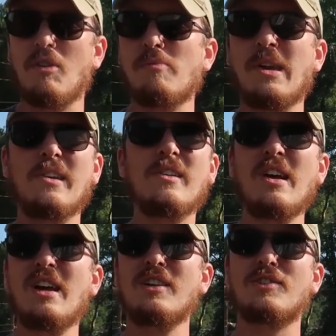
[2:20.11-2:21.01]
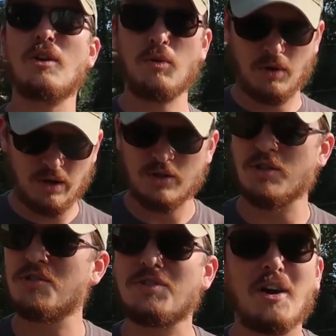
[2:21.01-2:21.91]
voltmeter, so we're gonna
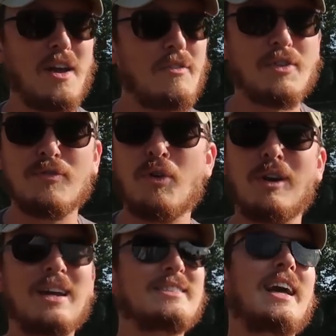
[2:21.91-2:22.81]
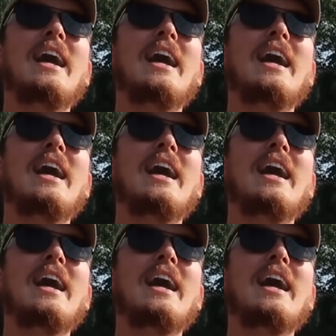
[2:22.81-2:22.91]
just start off with 4S.